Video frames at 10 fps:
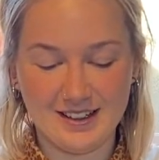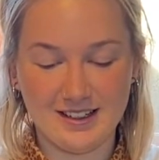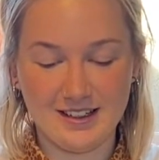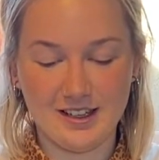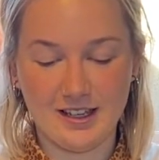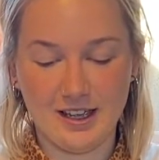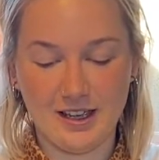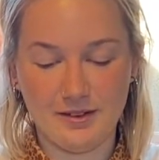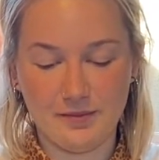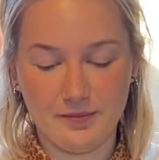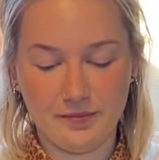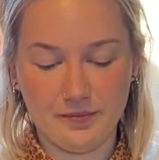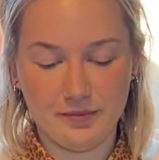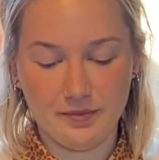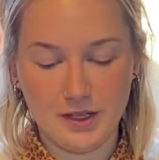Okay,
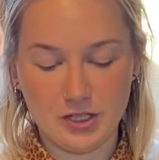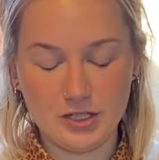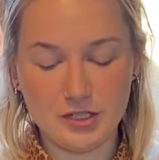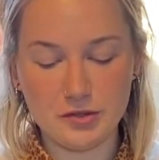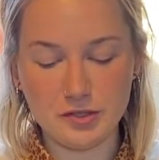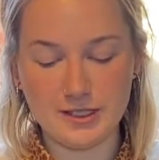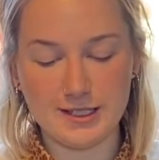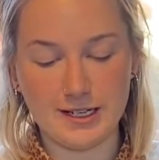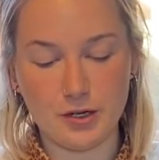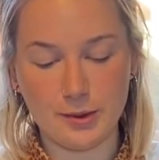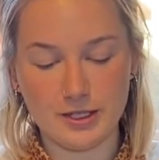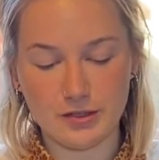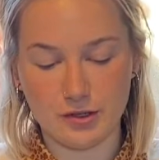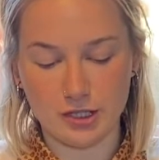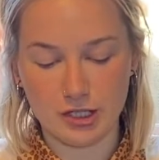just as long as it's a little bit
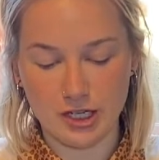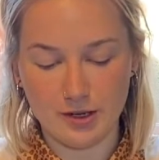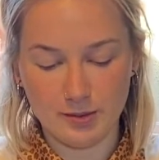scrunched up,